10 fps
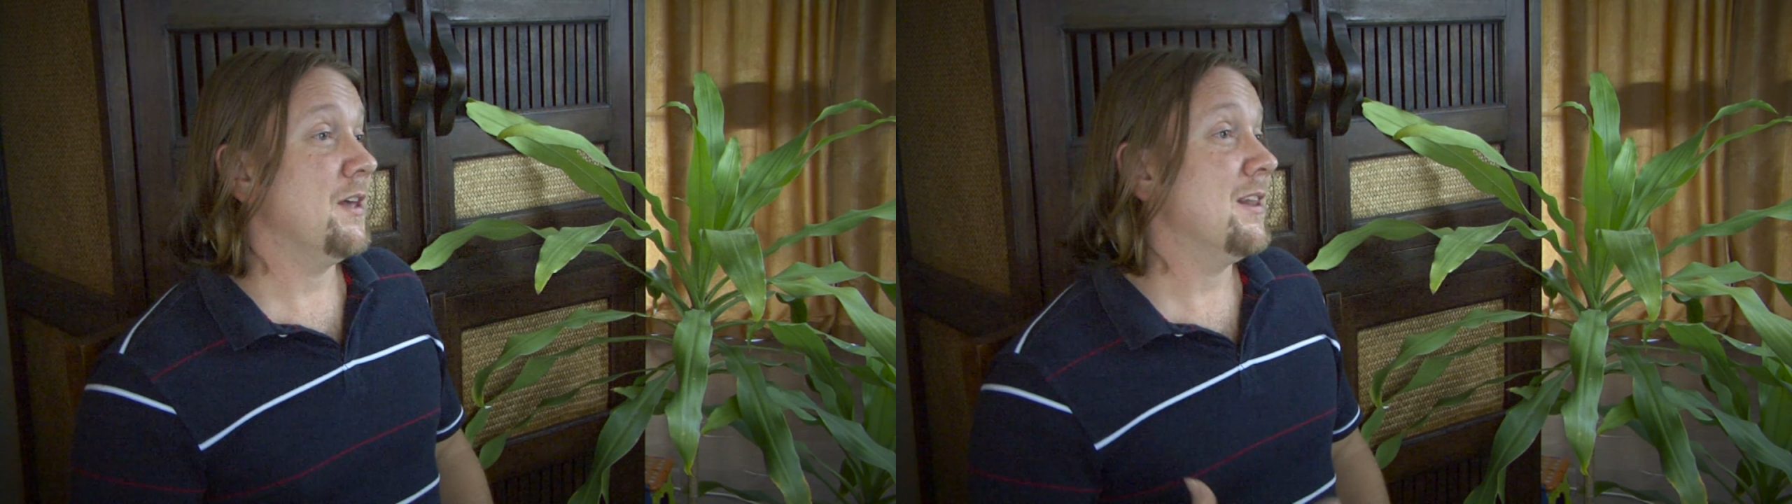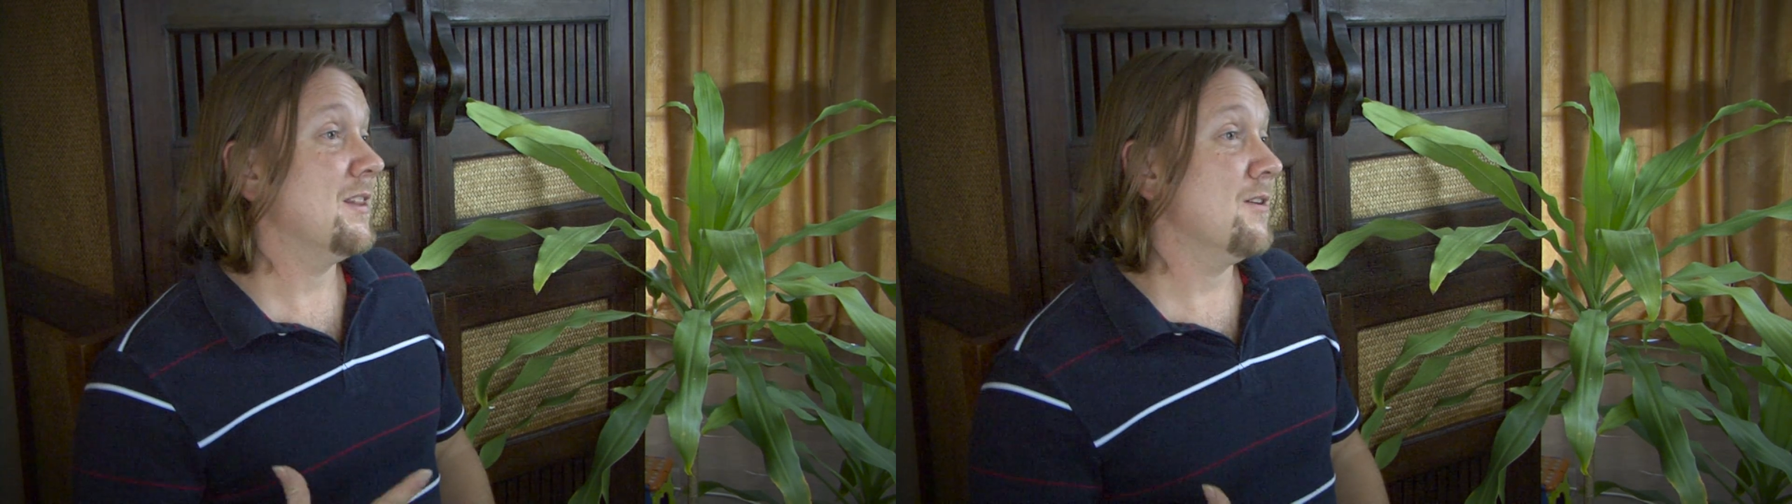
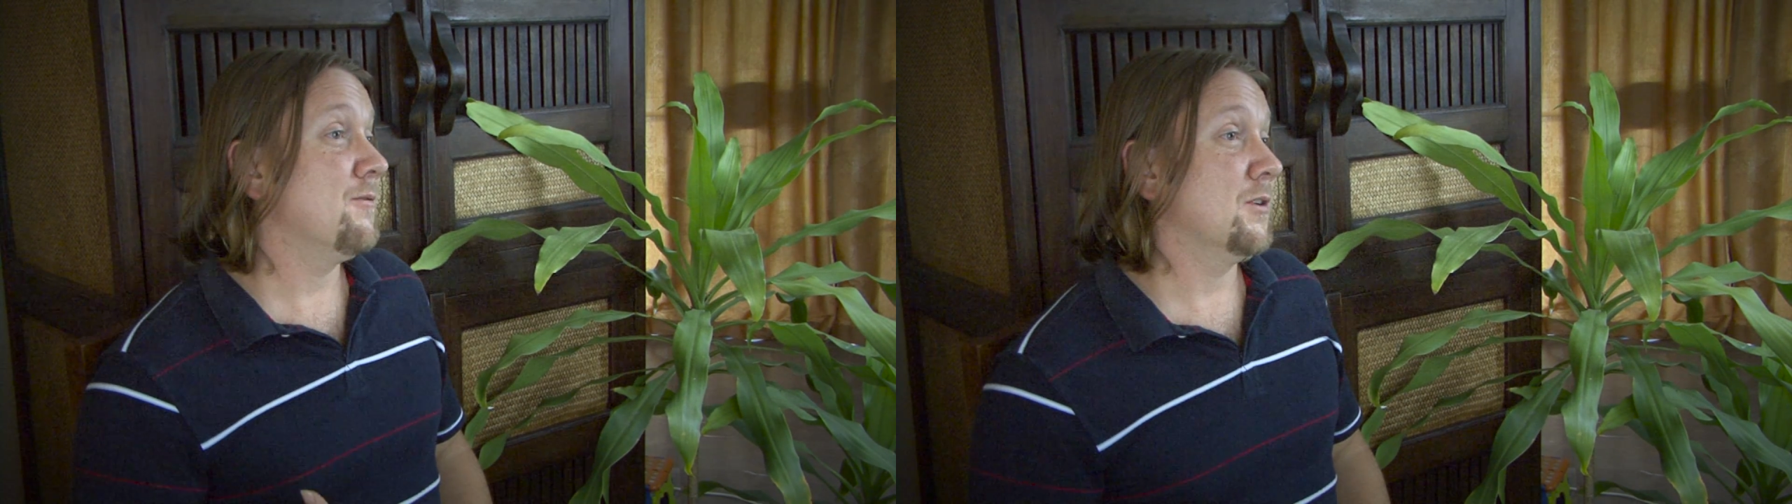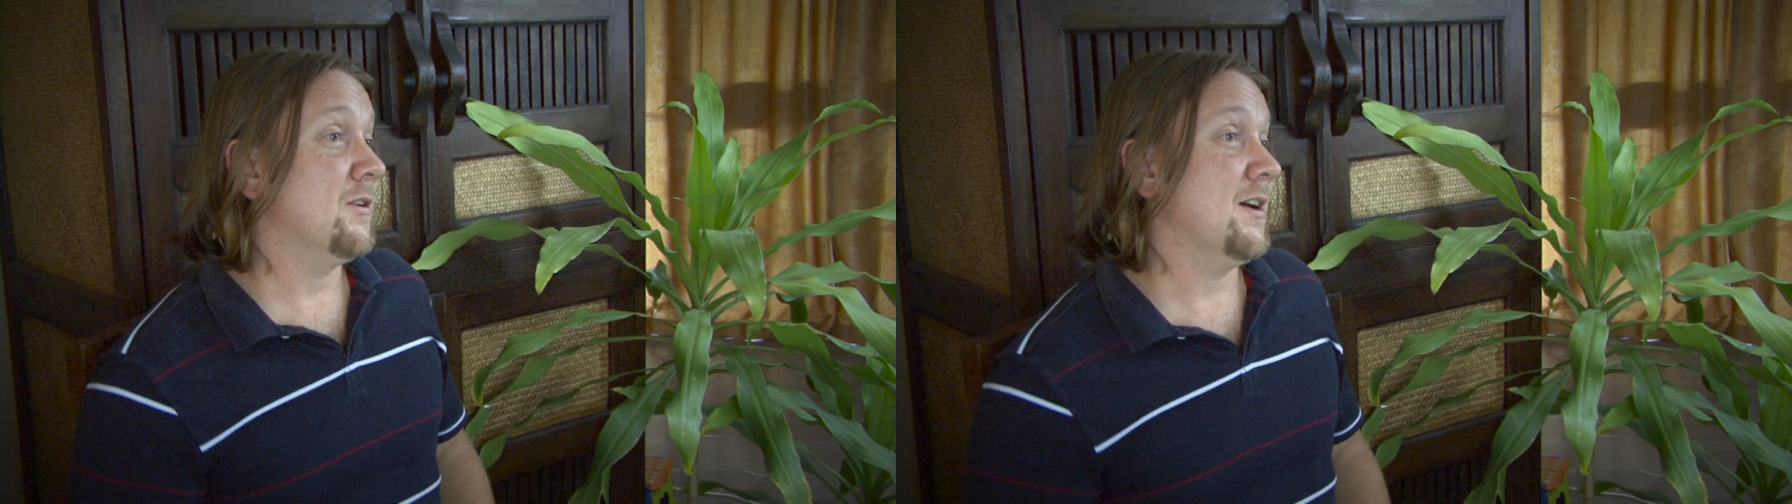that
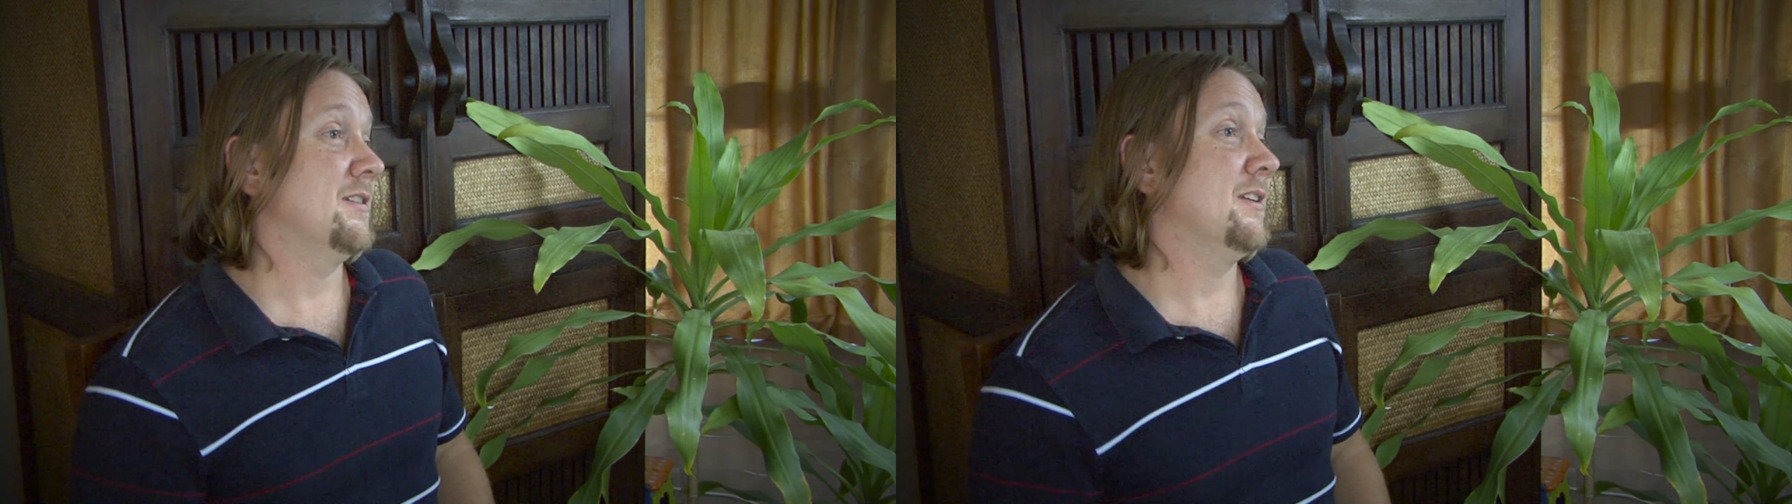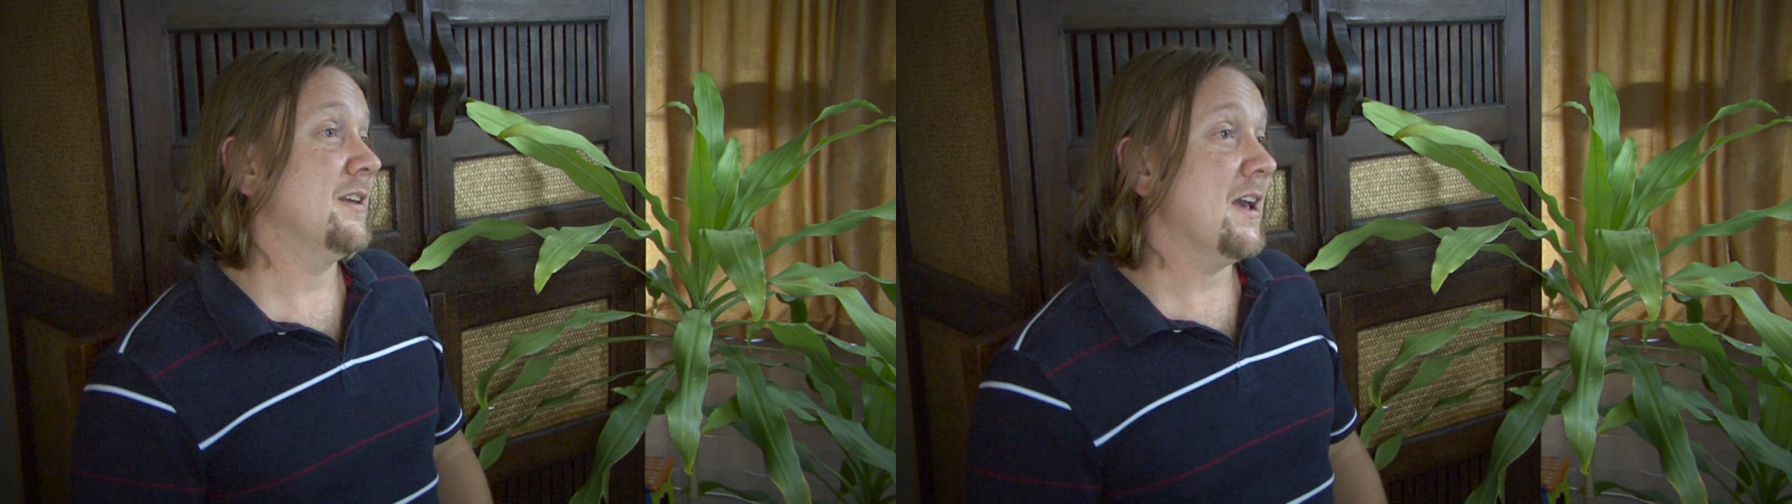love for
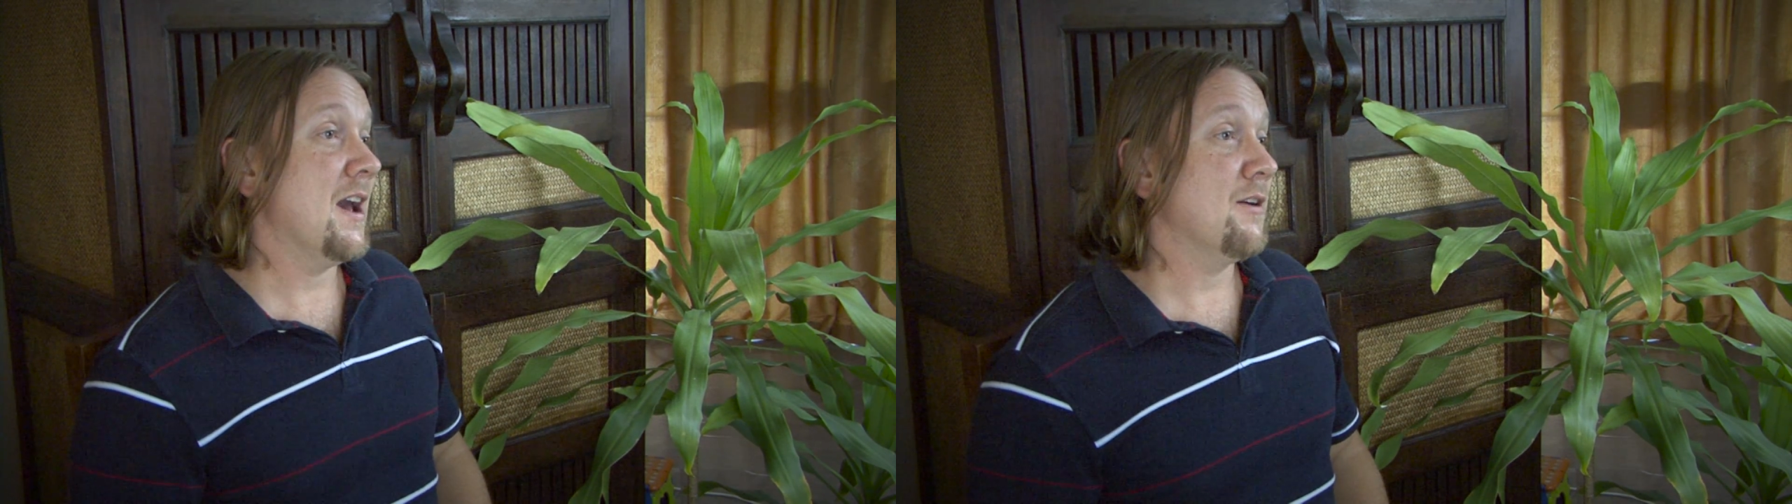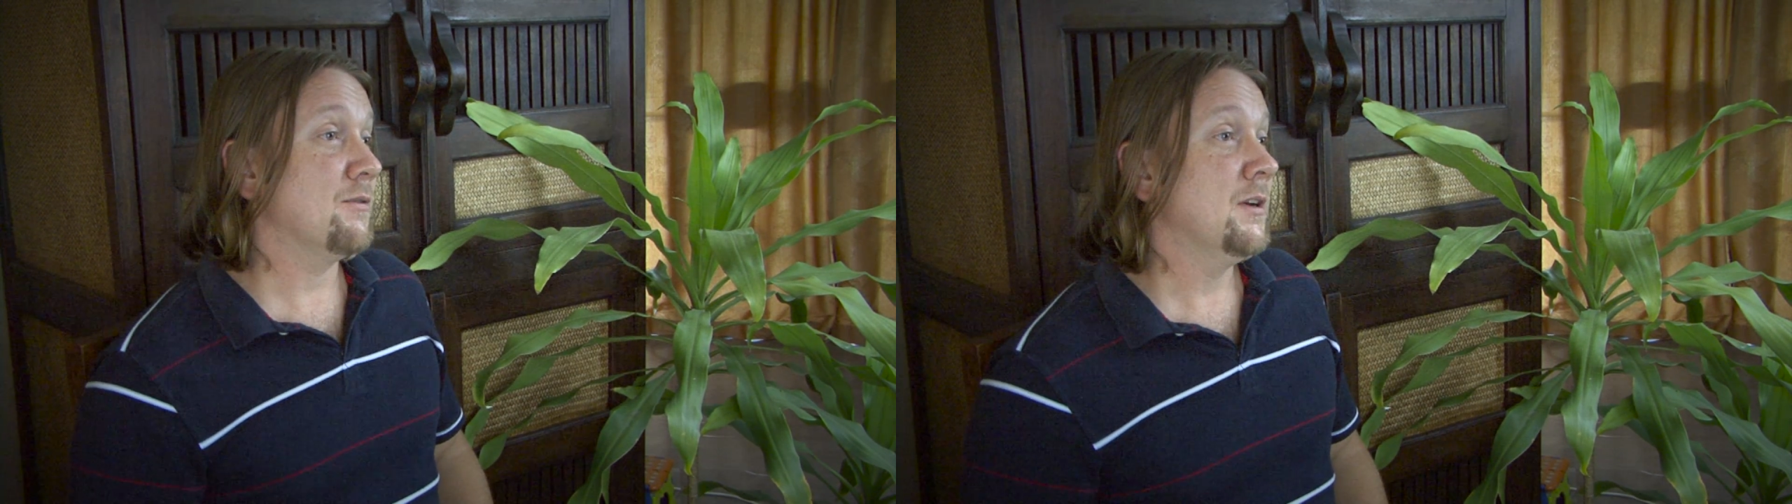Christ that they
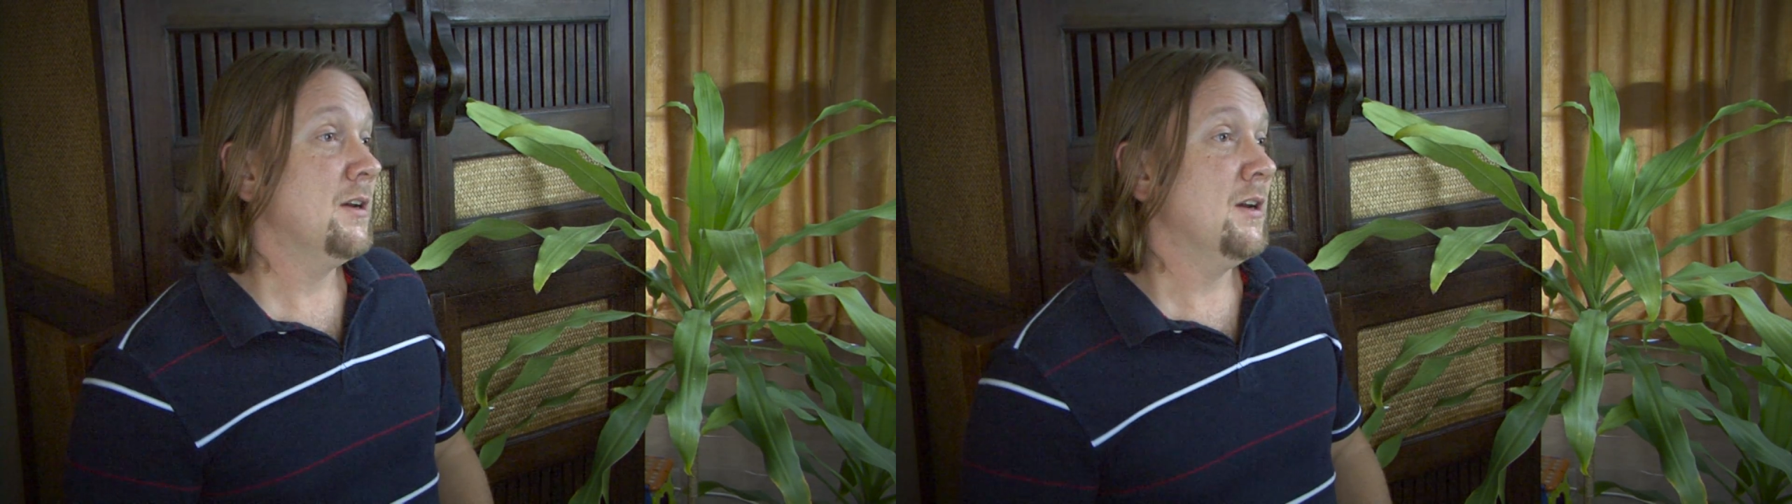have